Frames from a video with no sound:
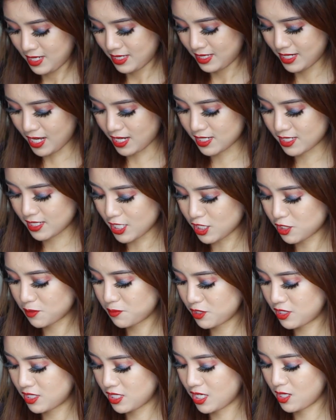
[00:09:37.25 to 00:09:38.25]
Next, let's
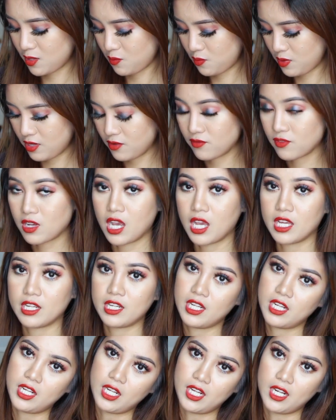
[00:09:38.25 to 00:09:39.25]
proceed. We've
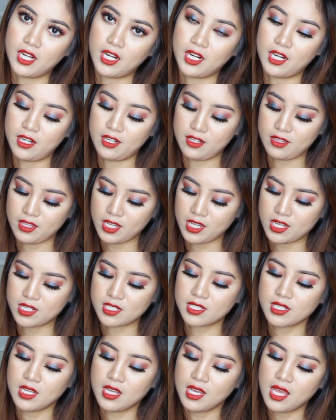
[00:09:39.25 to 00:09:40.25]
got here
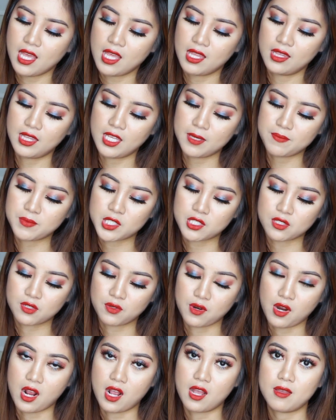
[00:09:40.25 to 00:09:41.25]
this lip
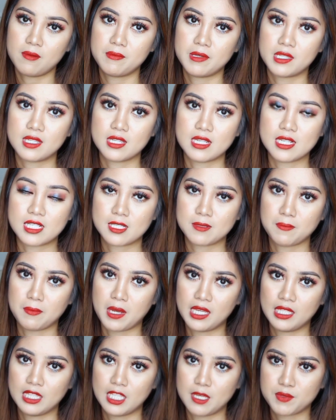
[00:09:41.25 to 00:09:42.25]
scrub, because
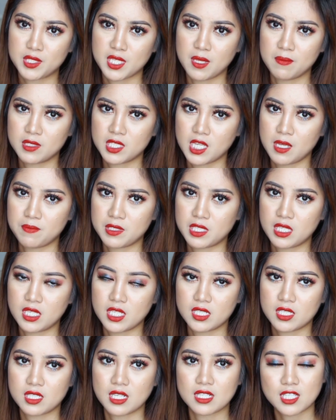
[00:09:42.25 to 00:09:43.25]
my lips sometimes
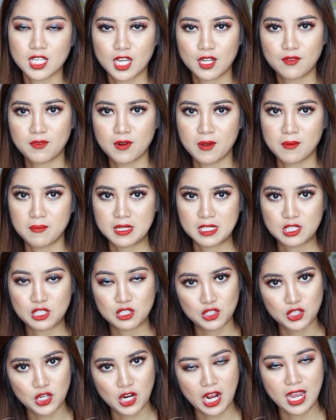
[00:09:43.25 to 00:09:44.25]
is, aside from
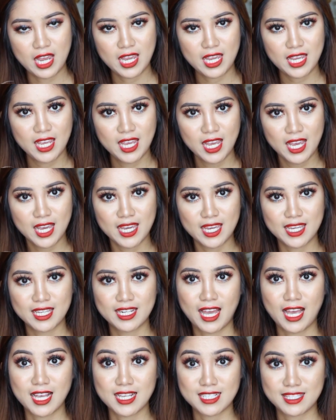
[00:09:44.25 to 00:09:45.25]
it's dry,
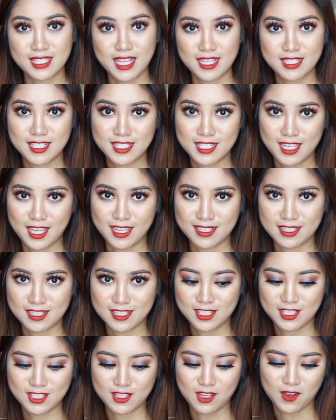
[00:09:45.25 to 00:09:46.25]
it has dead
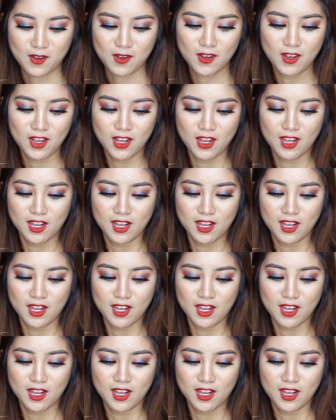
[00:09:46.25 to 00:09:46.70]
skin. So